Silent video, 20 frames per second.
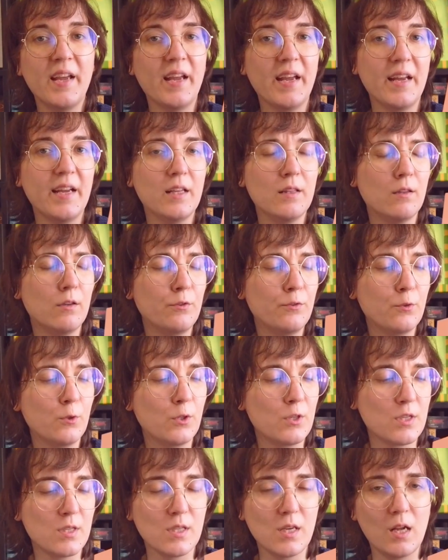And of
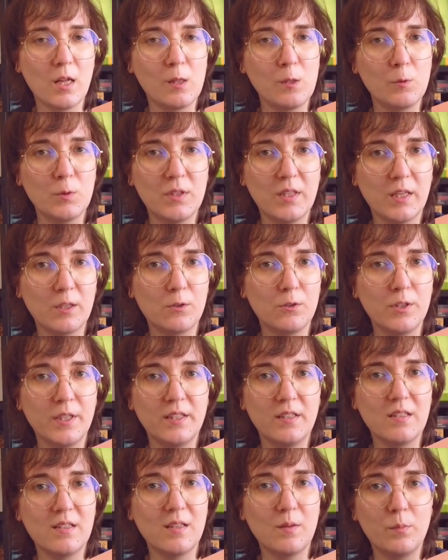course, I'll
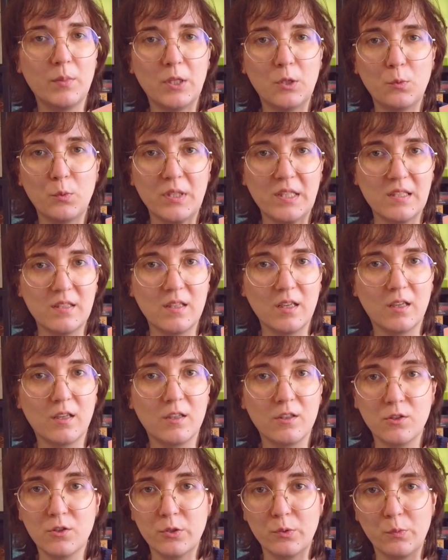decorate it a bit with
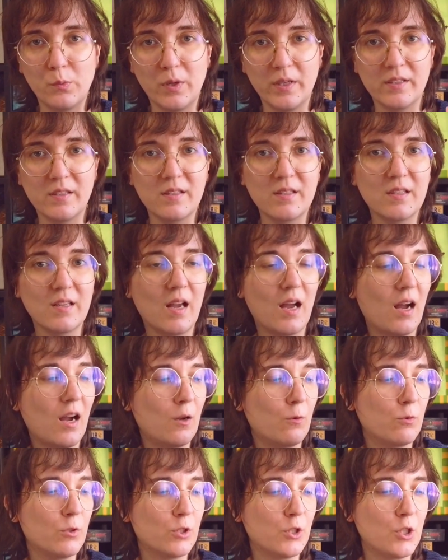stickers once
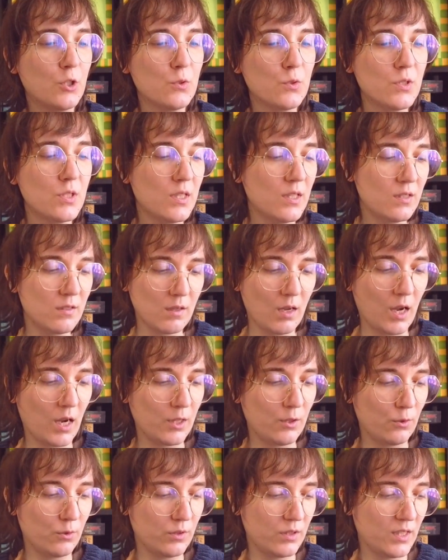I will use it.
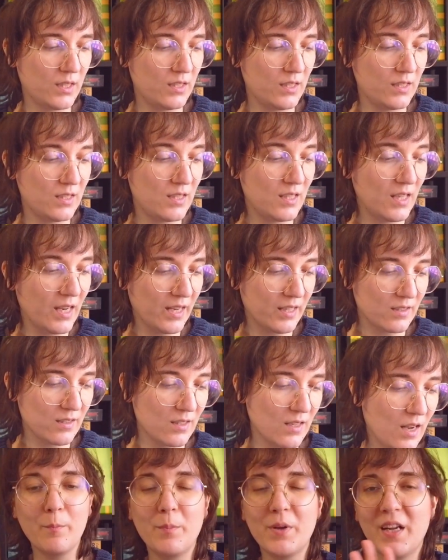I don't need it
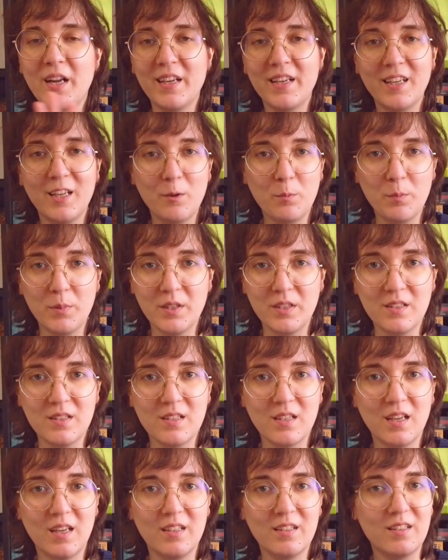yet, but I keep
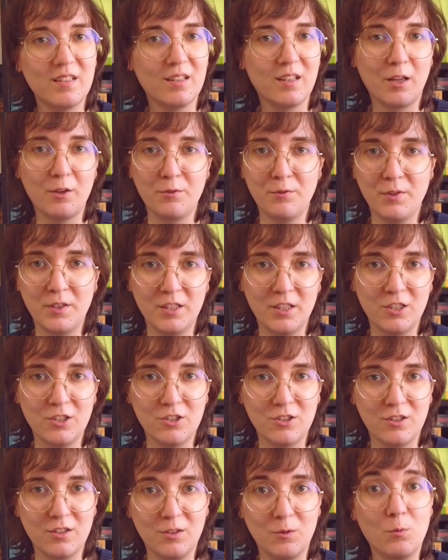it until I
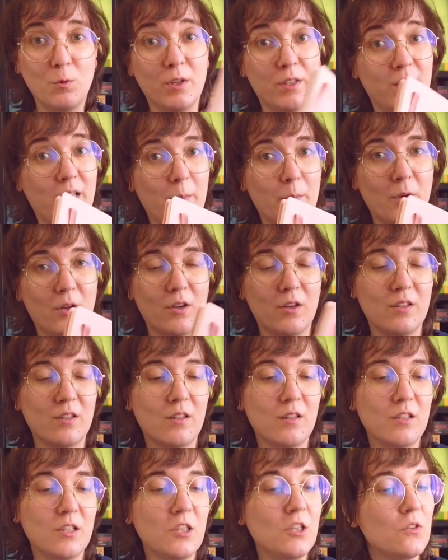finish the one I'm
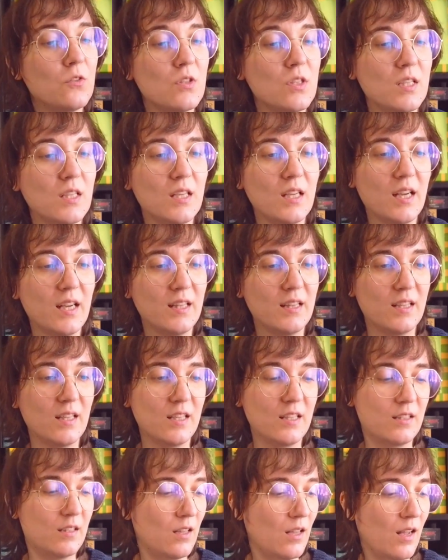currently using and
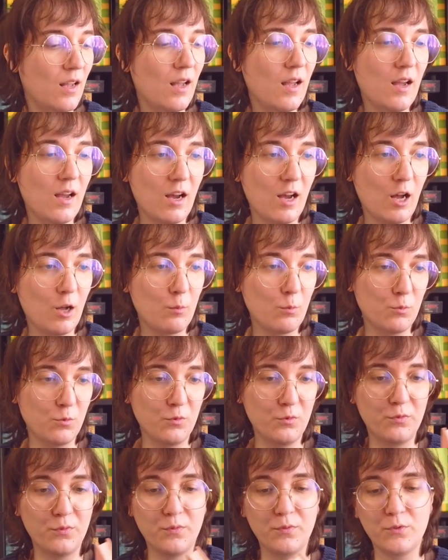then I'll
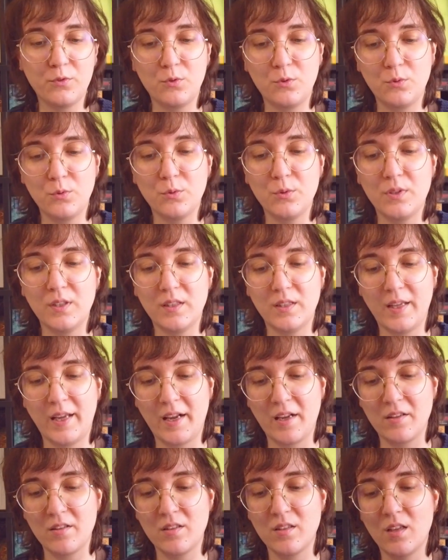move to the
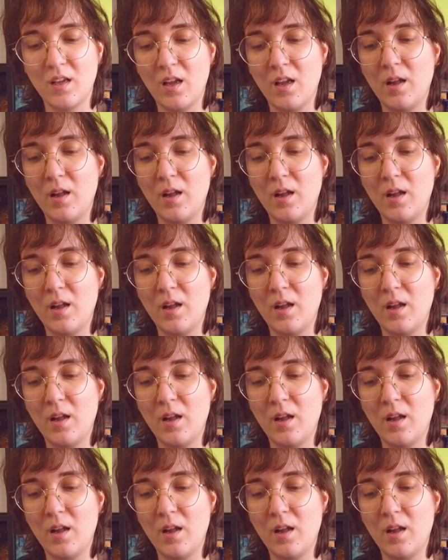next.